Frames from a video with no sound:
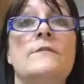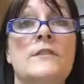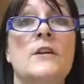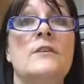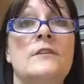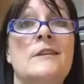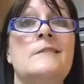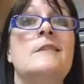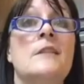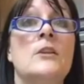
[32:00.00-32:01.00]
Sarah
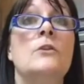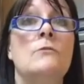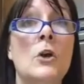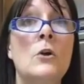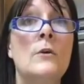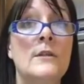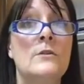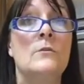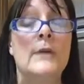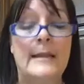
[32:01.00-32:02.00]
does it, then you know it's
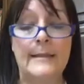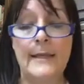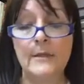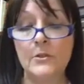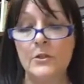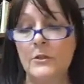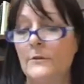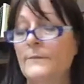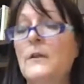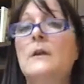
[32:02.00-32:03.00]
the right thing to do.
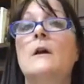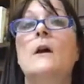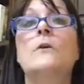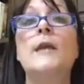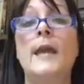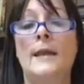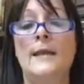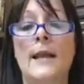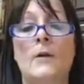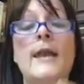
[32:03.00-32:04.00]
Okay,
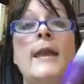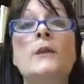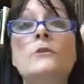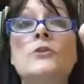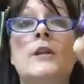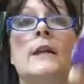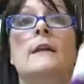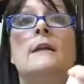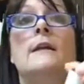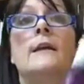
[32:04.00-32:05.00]
now energy.
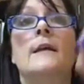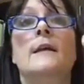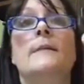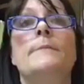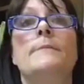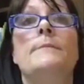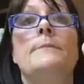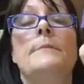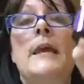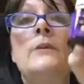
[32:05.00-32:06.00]

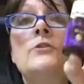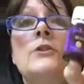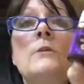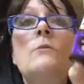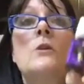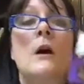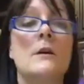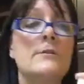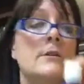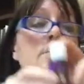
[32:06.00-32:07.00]
Energy will
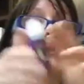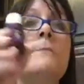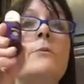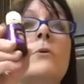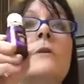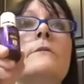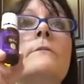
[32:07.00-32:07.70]
also support